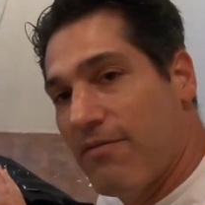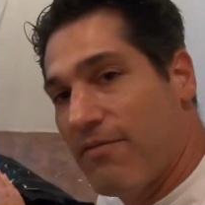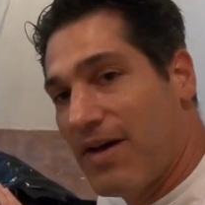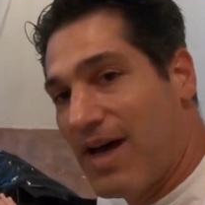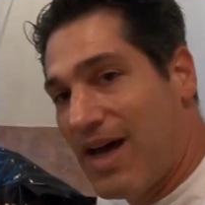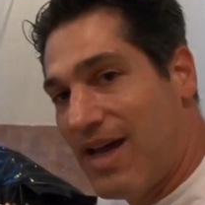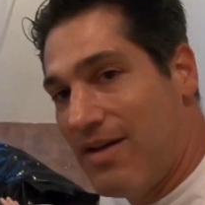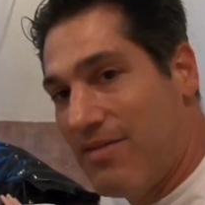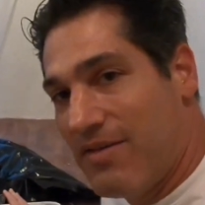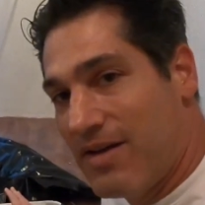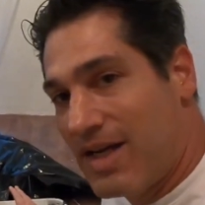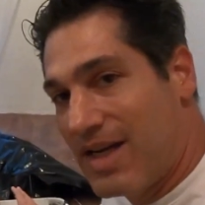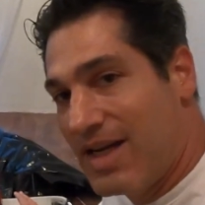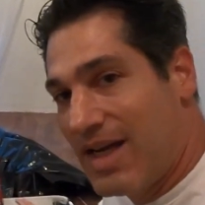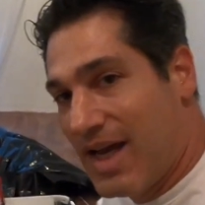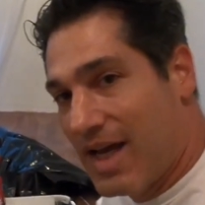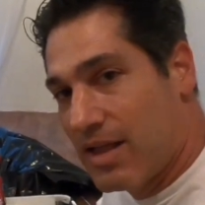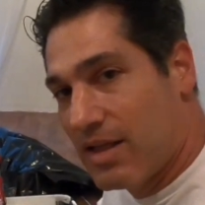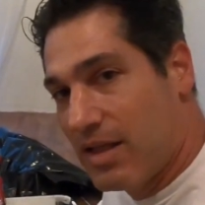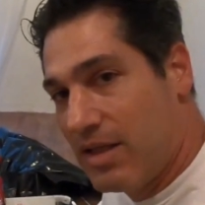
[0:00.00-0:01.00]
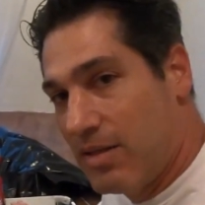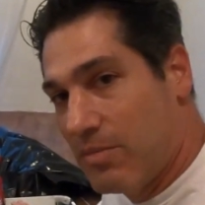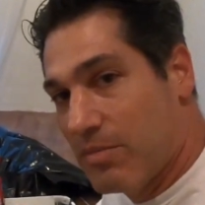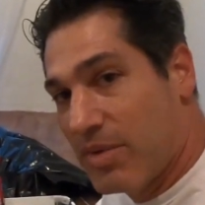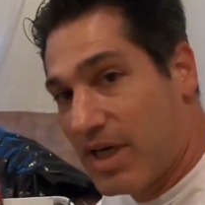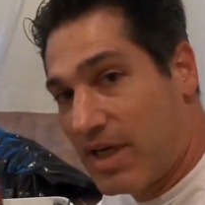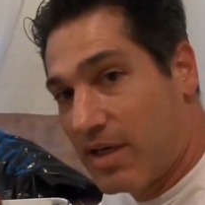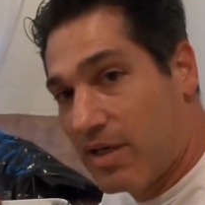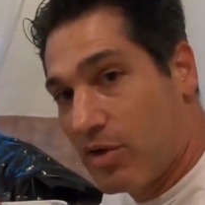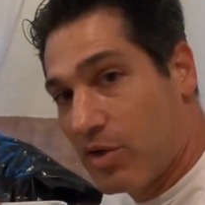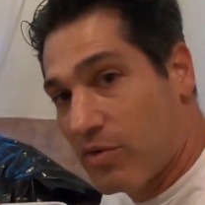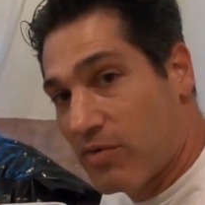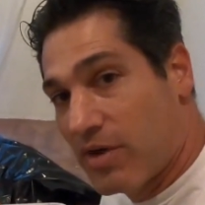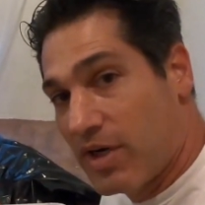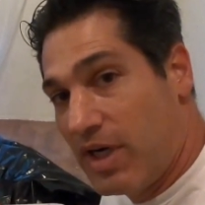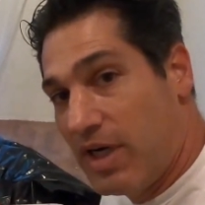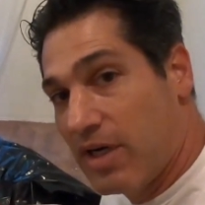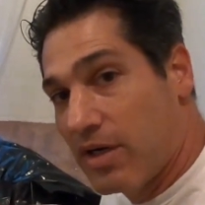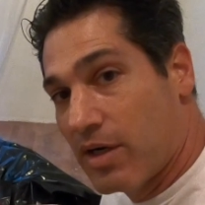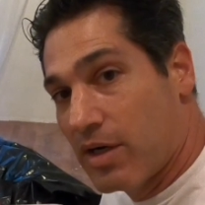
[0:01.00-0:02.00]
5-gallon bucket
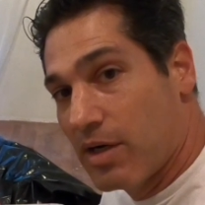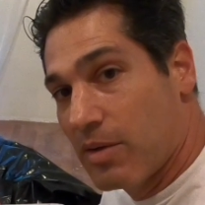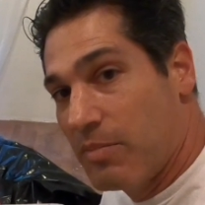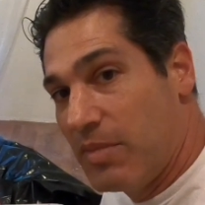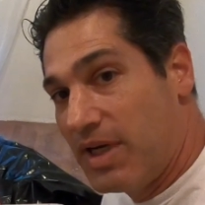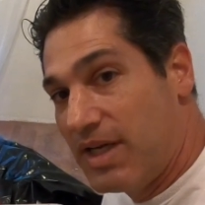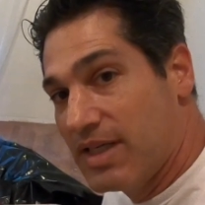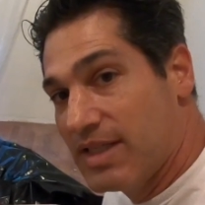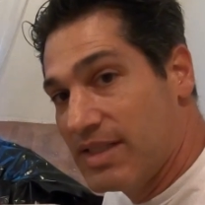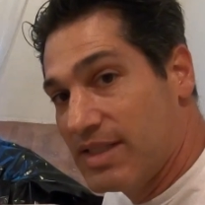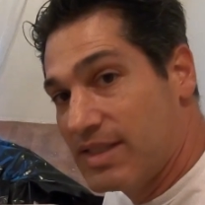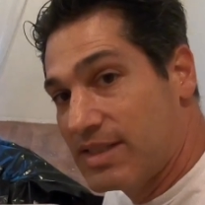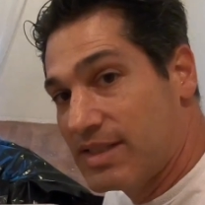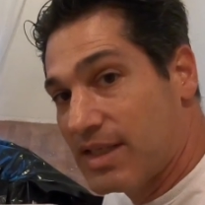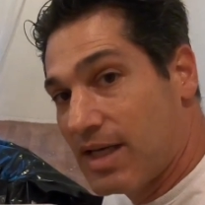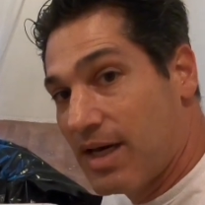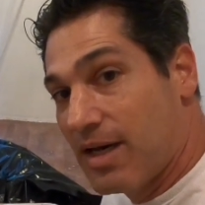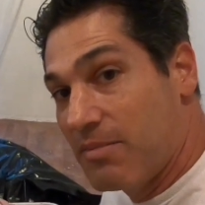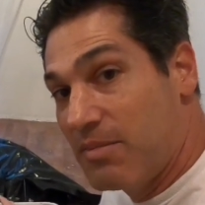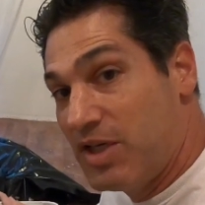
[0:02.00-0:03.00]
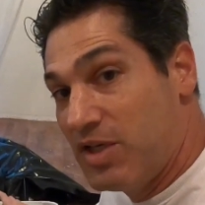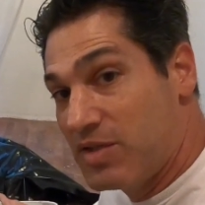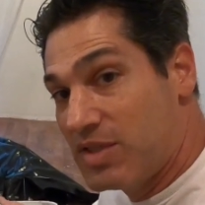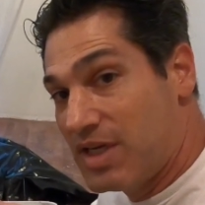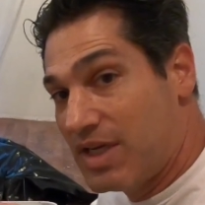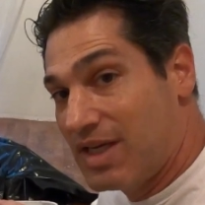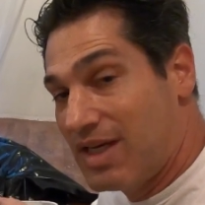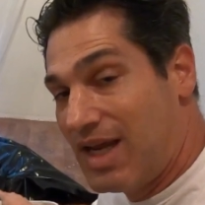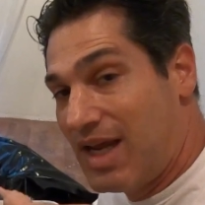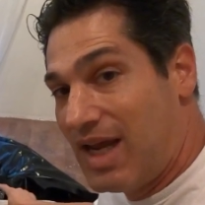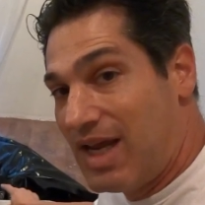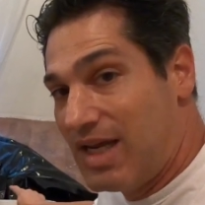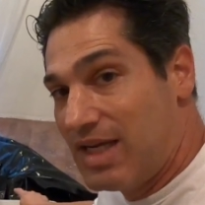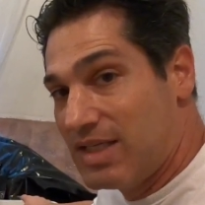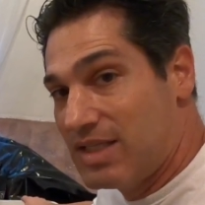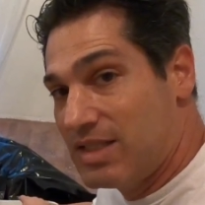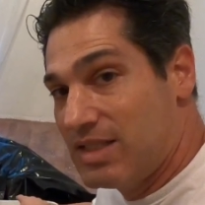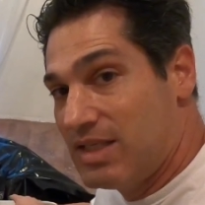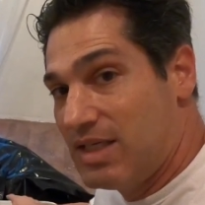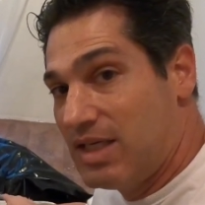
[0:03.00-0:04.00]
over here because I'm using an
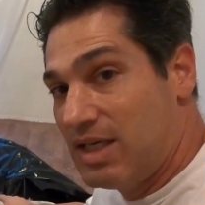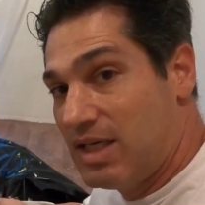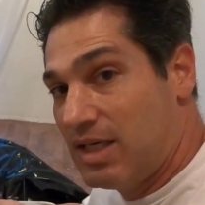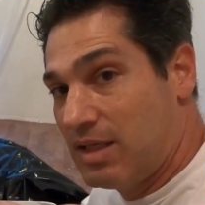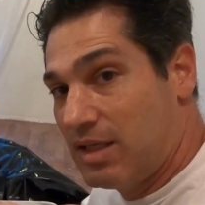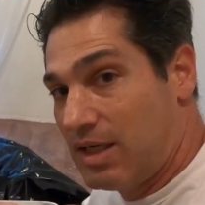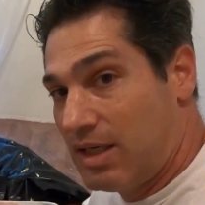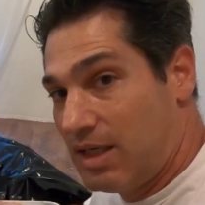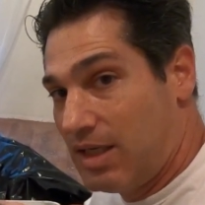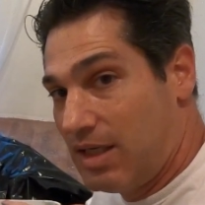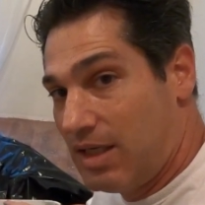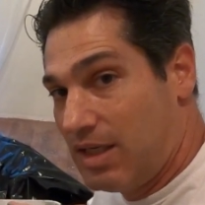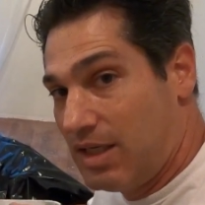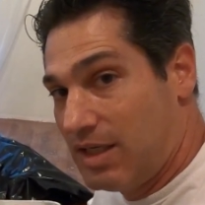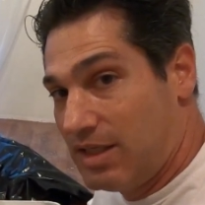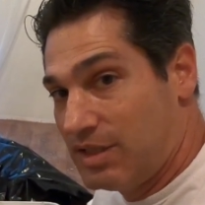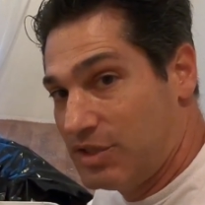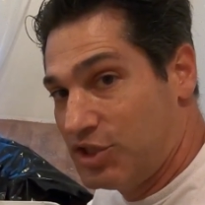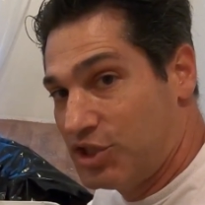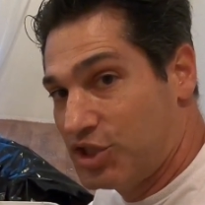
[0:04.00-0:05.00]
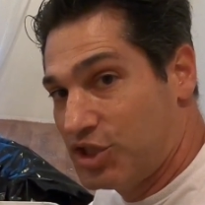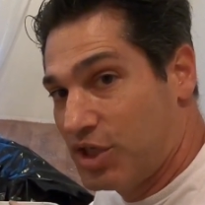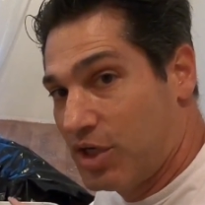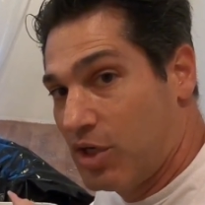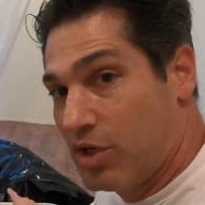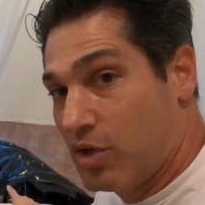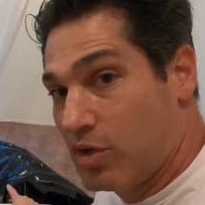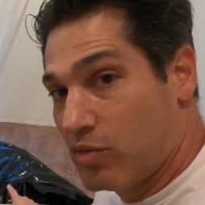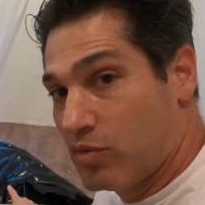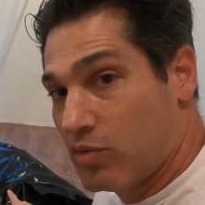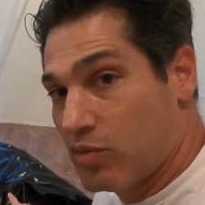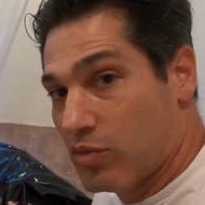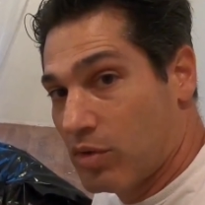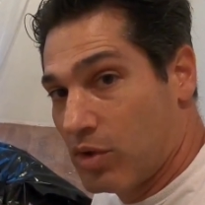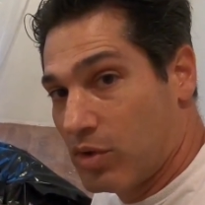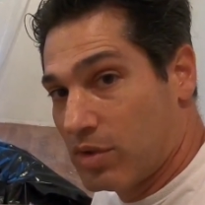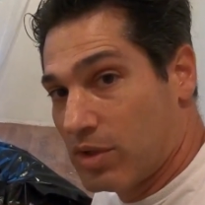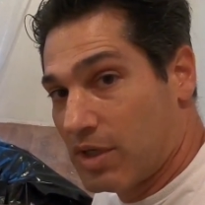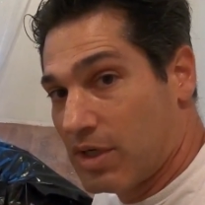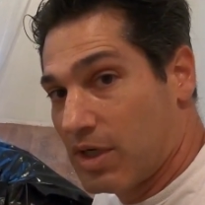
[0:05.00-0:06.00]
18-inch
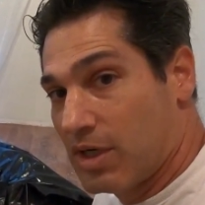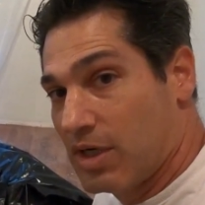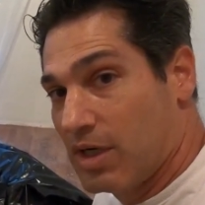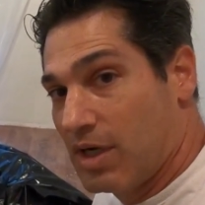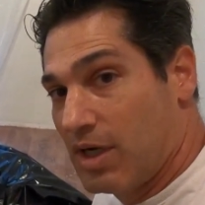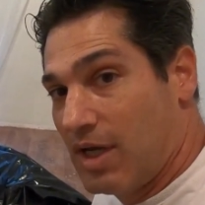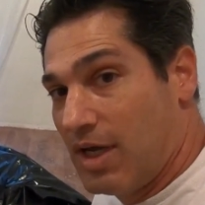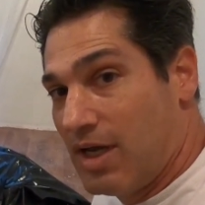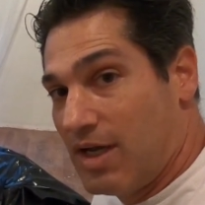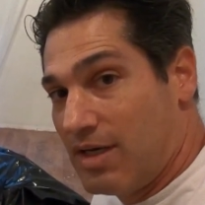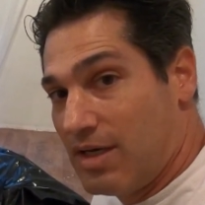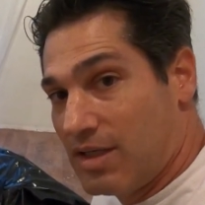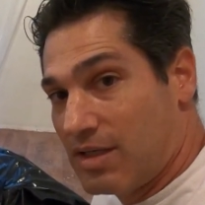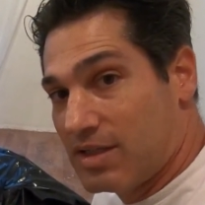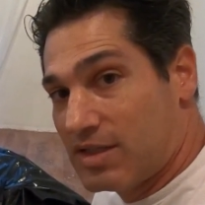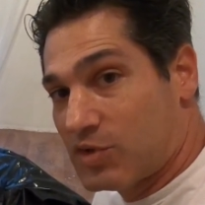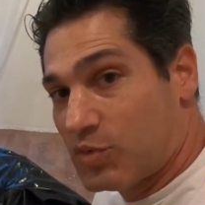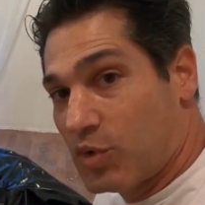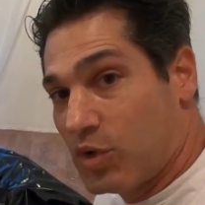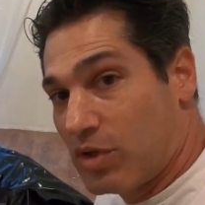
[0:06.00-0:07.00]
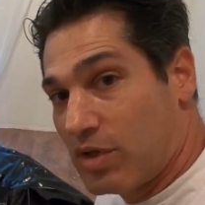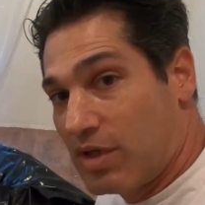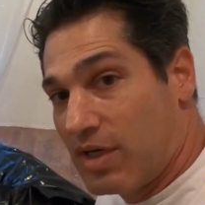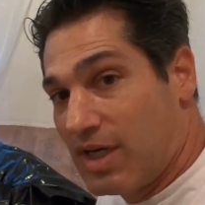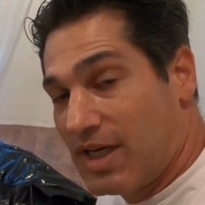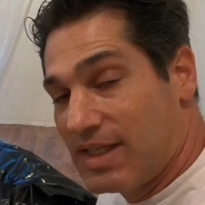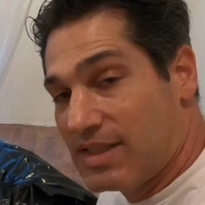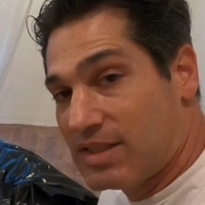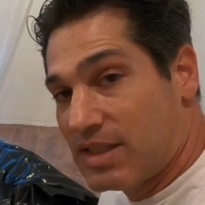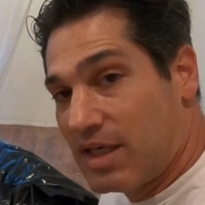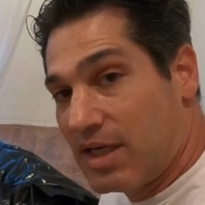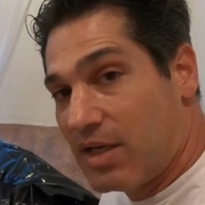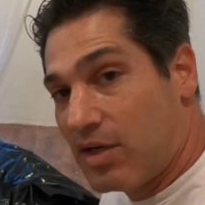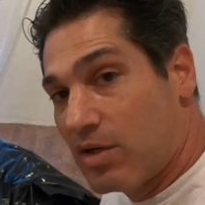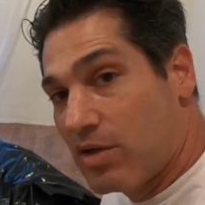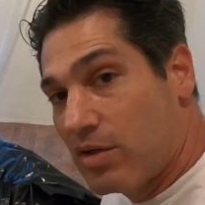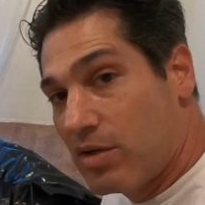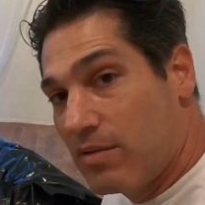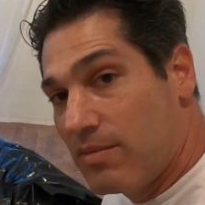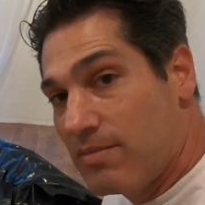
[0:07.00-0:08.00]
roller. Now this roller has
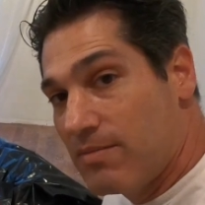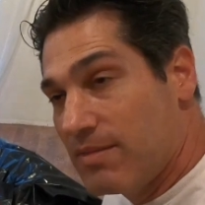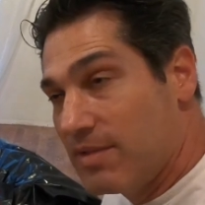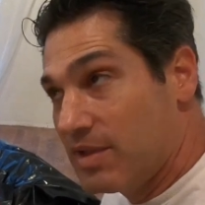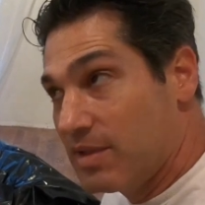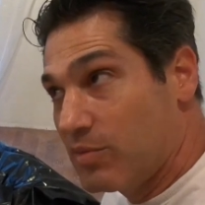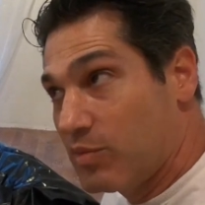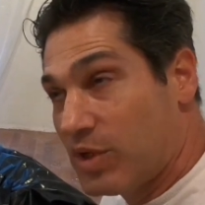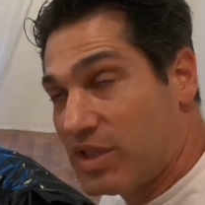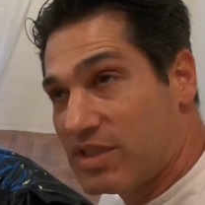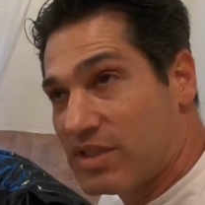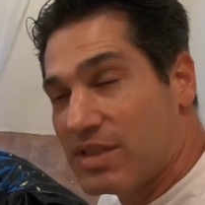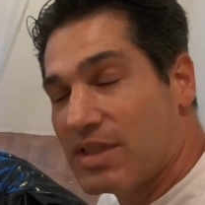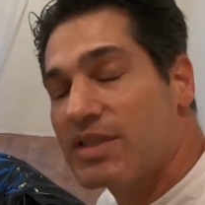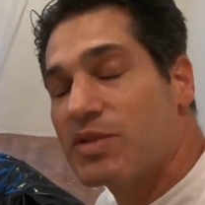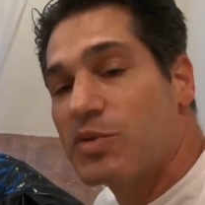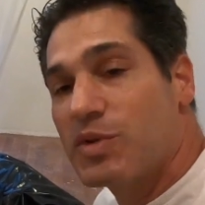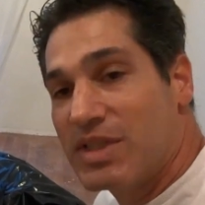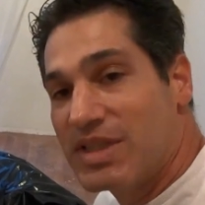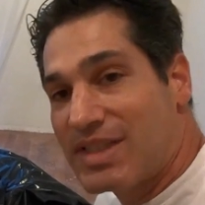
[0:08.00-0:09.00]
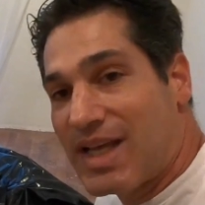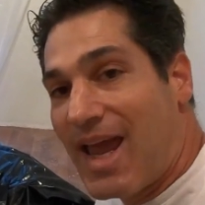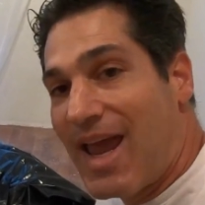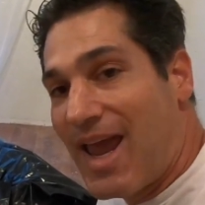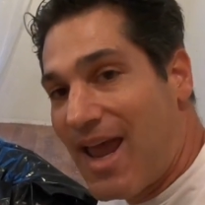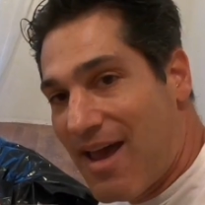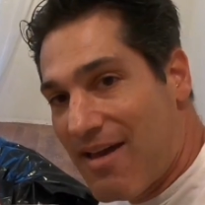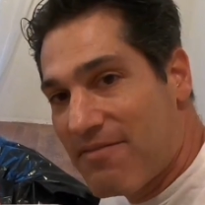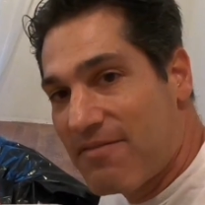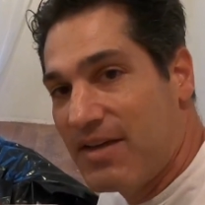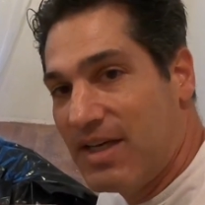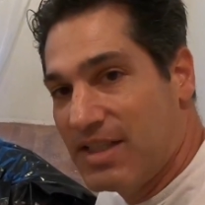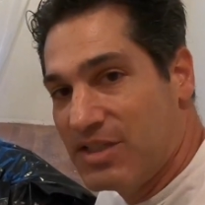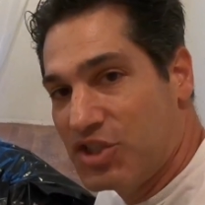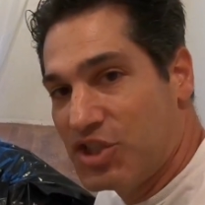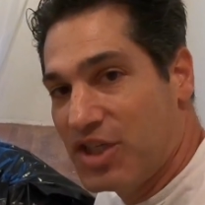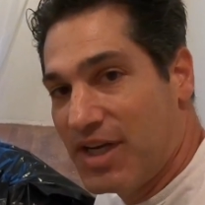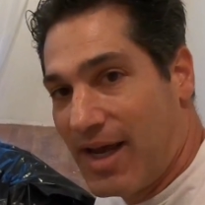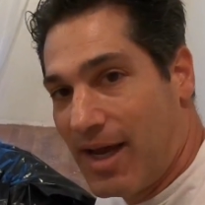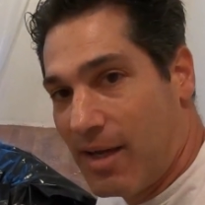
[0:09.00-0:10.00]
this one is a
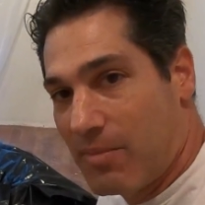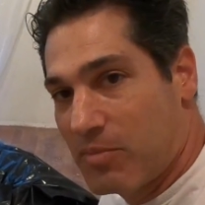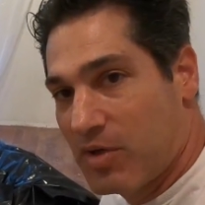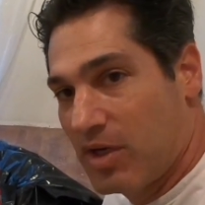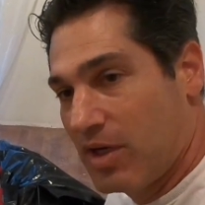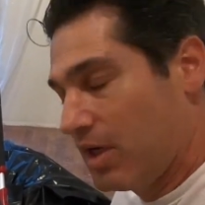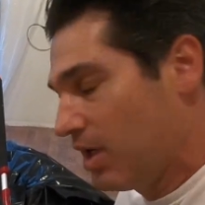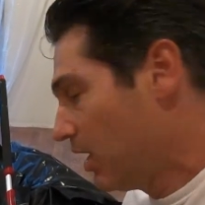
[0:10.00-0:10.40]
1/2-inch nap,